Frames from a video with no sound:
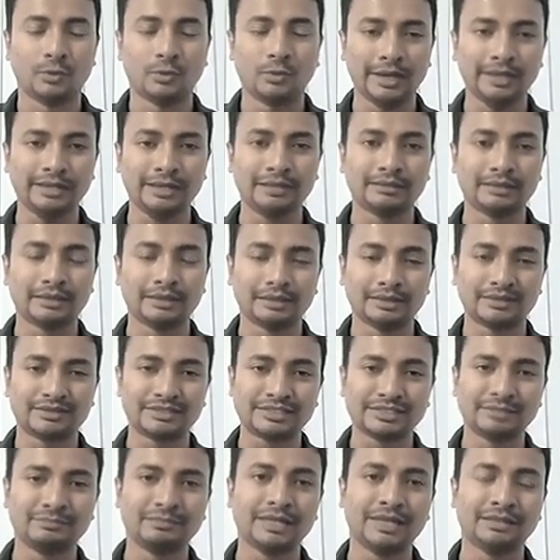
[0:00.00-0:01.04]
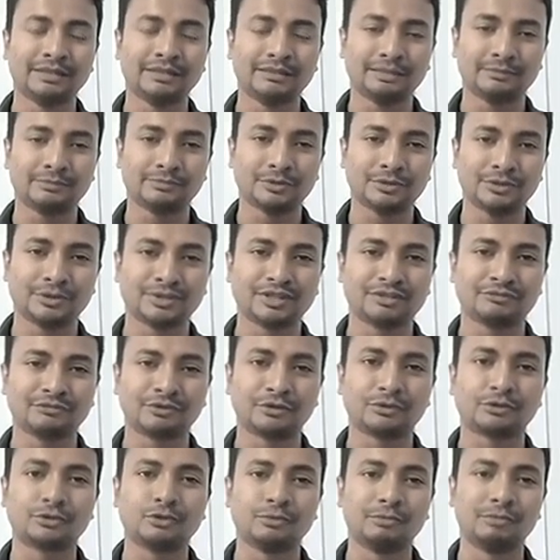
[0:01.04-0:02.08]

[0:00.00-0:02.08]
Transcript: while streamlining the process for